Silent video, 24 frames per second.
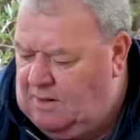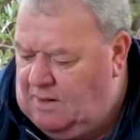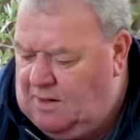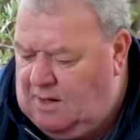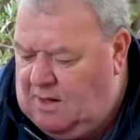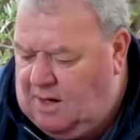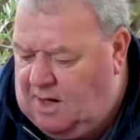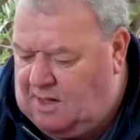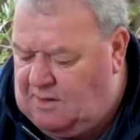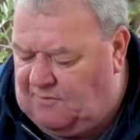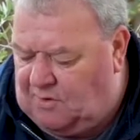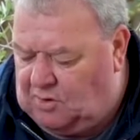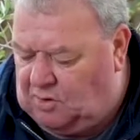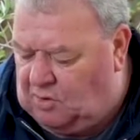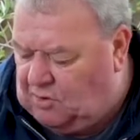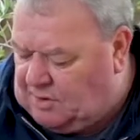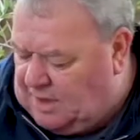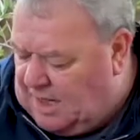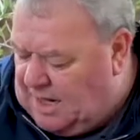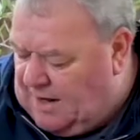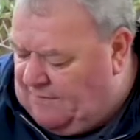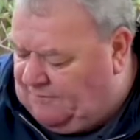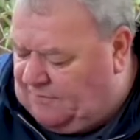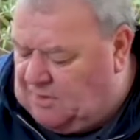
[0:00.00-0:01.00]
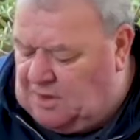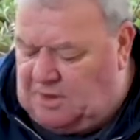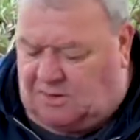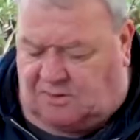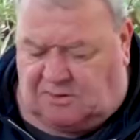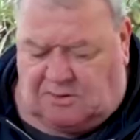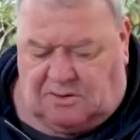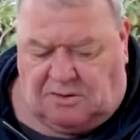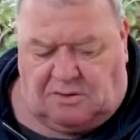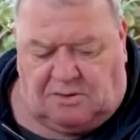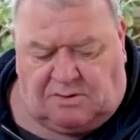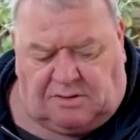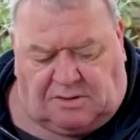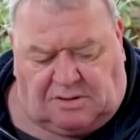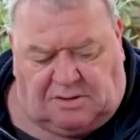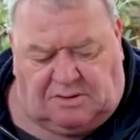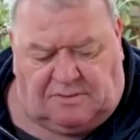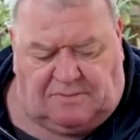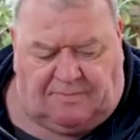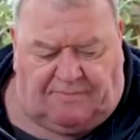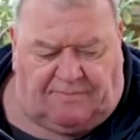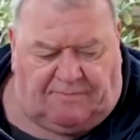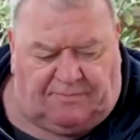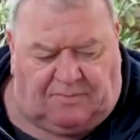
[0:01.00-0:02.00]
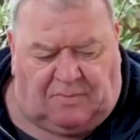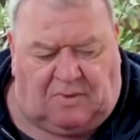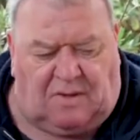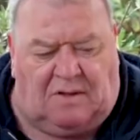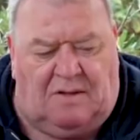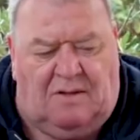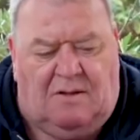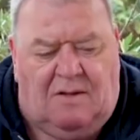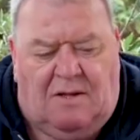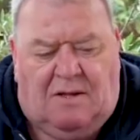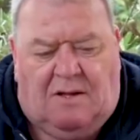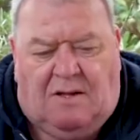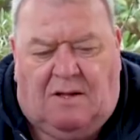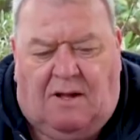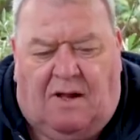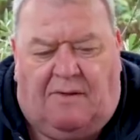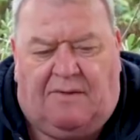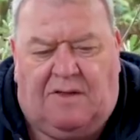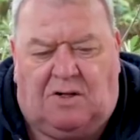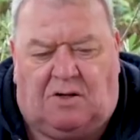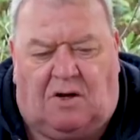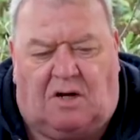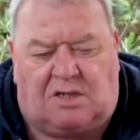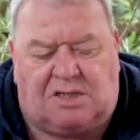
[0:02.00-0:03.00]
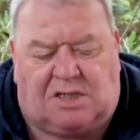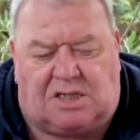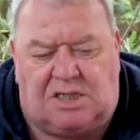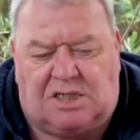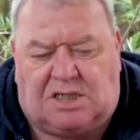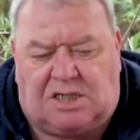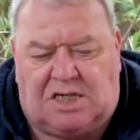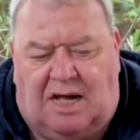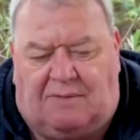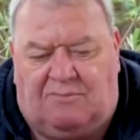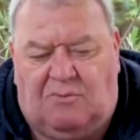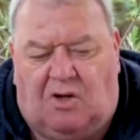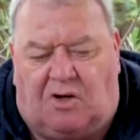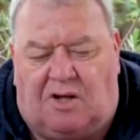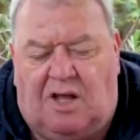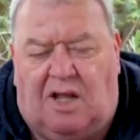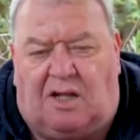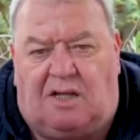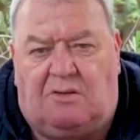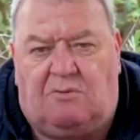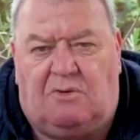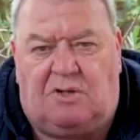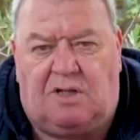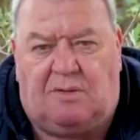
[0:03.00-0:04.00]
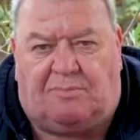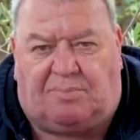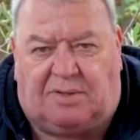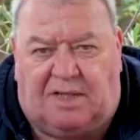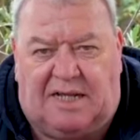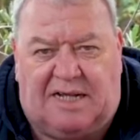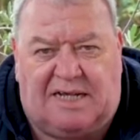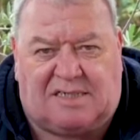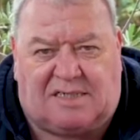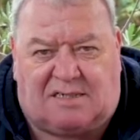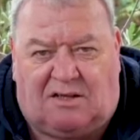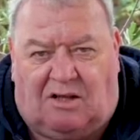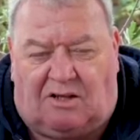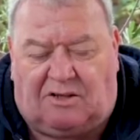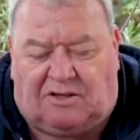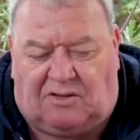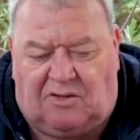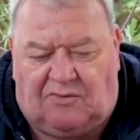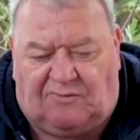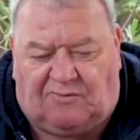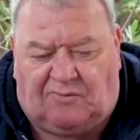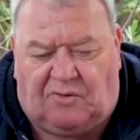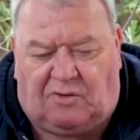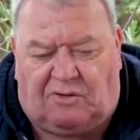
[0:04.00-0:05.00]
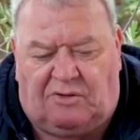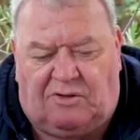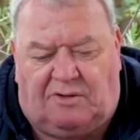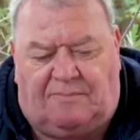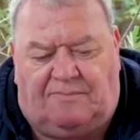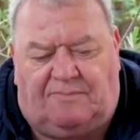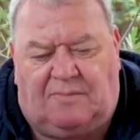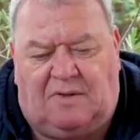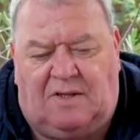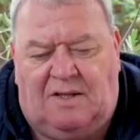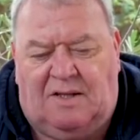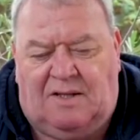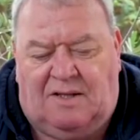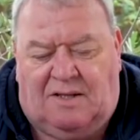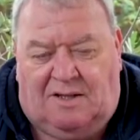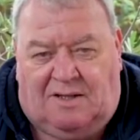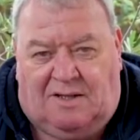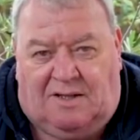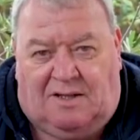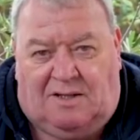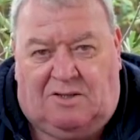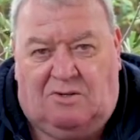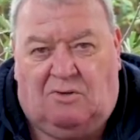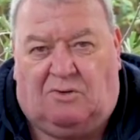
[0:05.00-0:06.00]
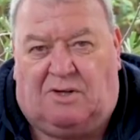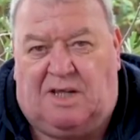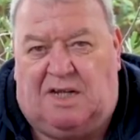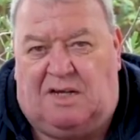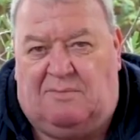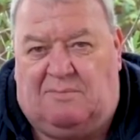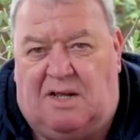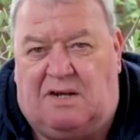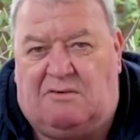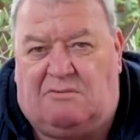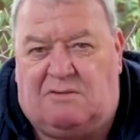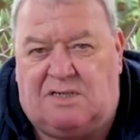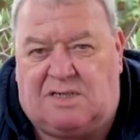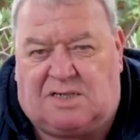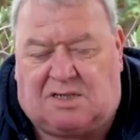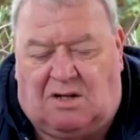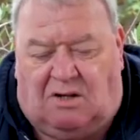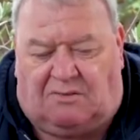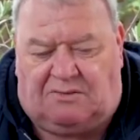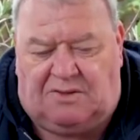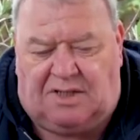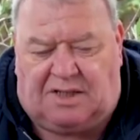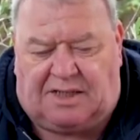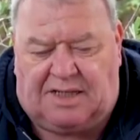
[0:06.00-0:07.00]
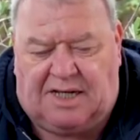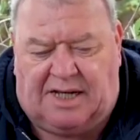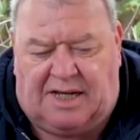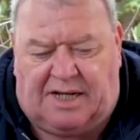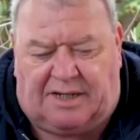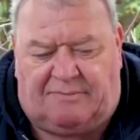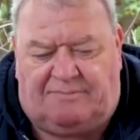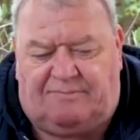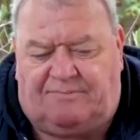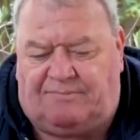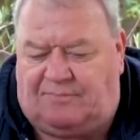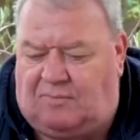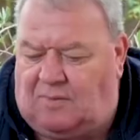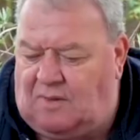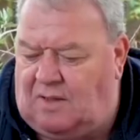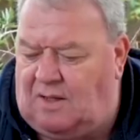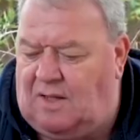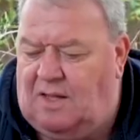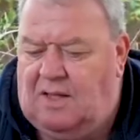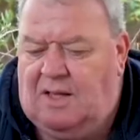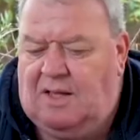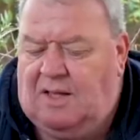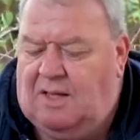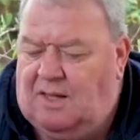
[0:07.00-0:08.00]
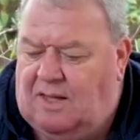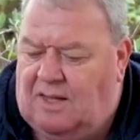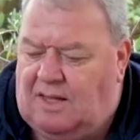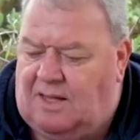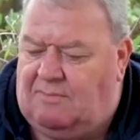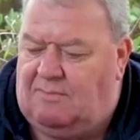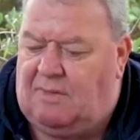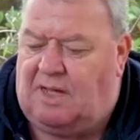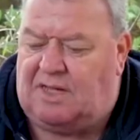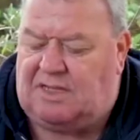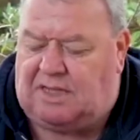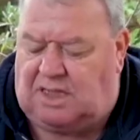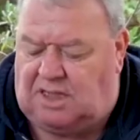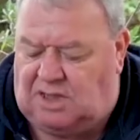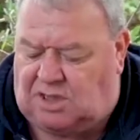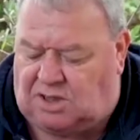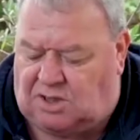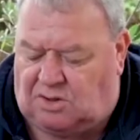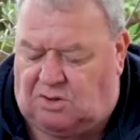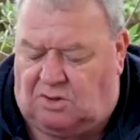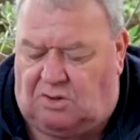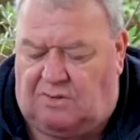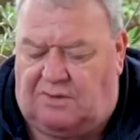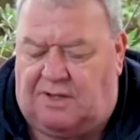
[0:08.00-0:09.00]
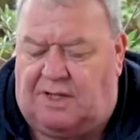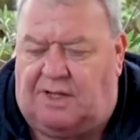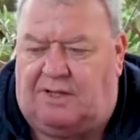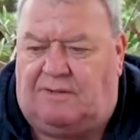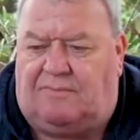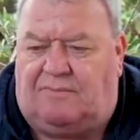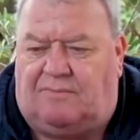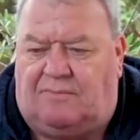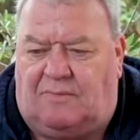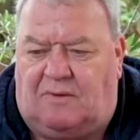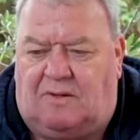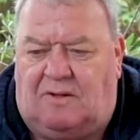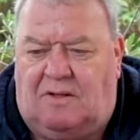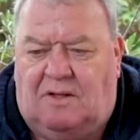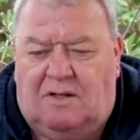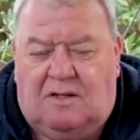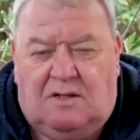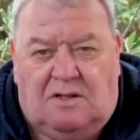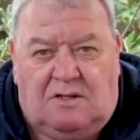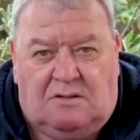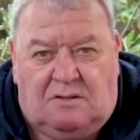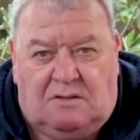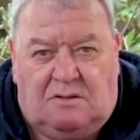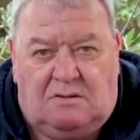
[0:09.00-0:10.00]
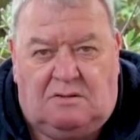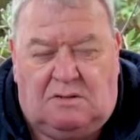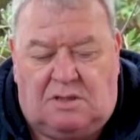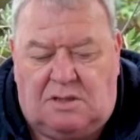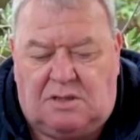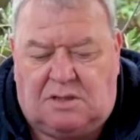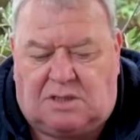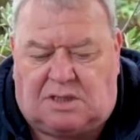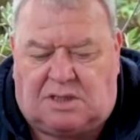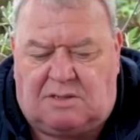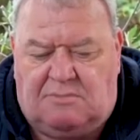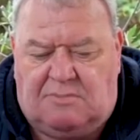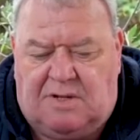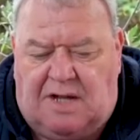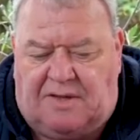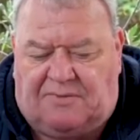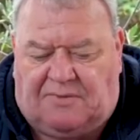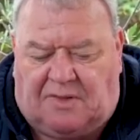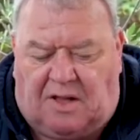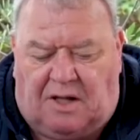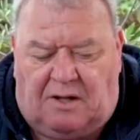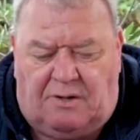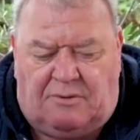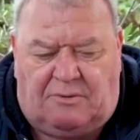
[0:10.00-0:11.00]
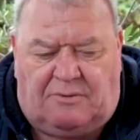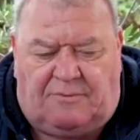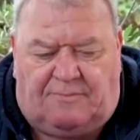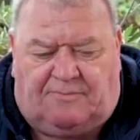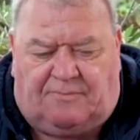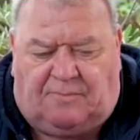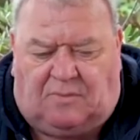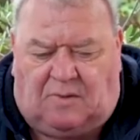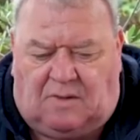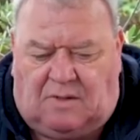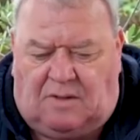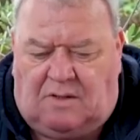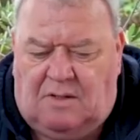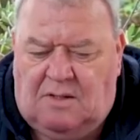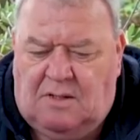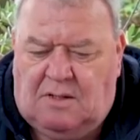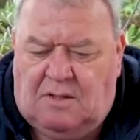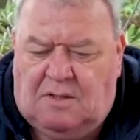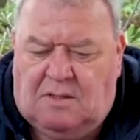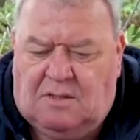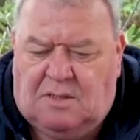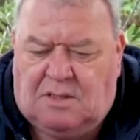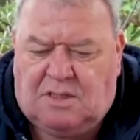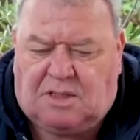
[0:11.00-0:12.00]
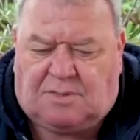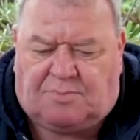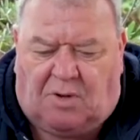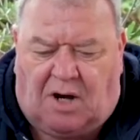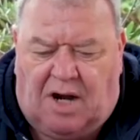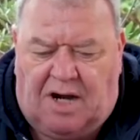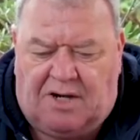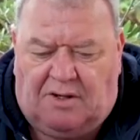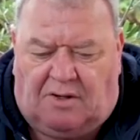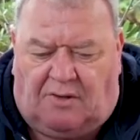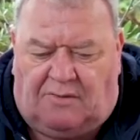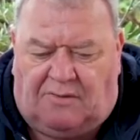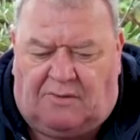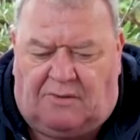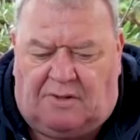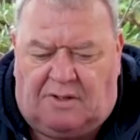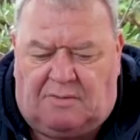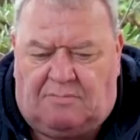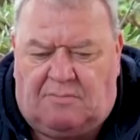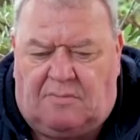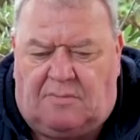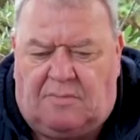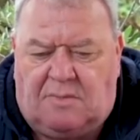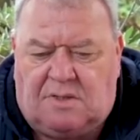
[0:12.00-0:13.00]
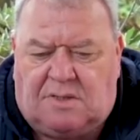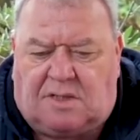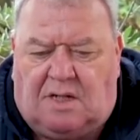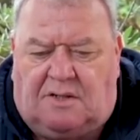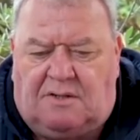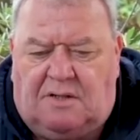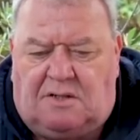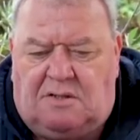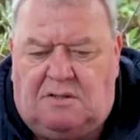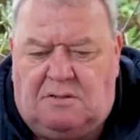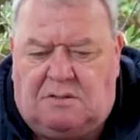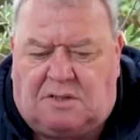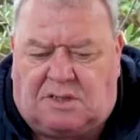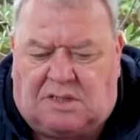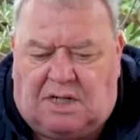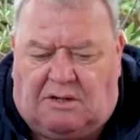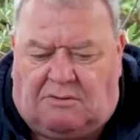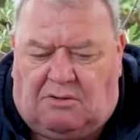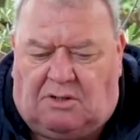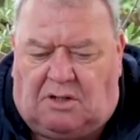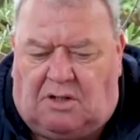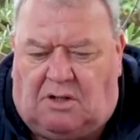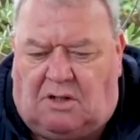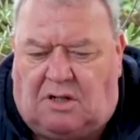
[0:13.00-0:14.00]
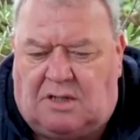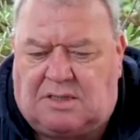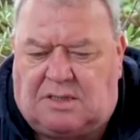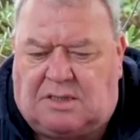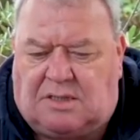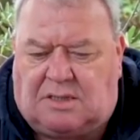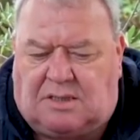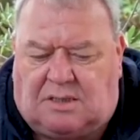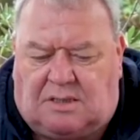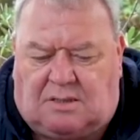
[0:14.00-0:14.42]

And if you look after your tools and they're nice and sharp, not only will your plants like you for it, you'll get a better result in your garden. Making sure that you use some metho sprayed on them so that you sterilise